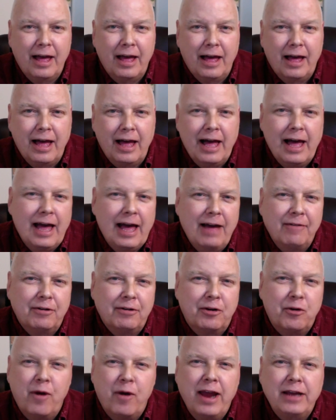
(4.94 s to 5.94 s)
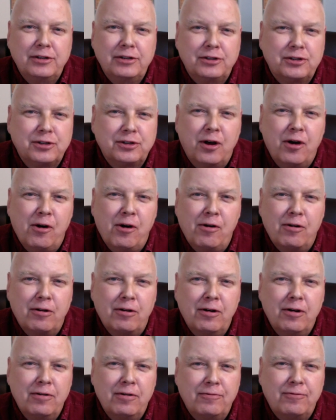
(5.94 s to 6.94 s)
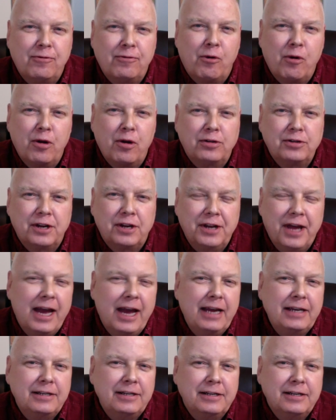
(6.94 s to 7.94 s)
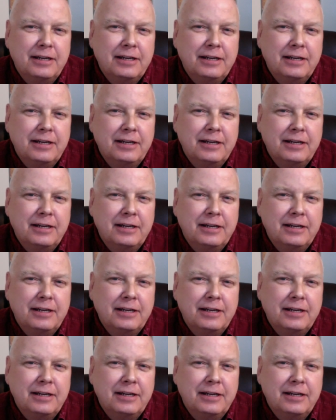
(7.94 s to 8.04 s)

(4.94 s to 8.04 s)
I have a great song for you tonight,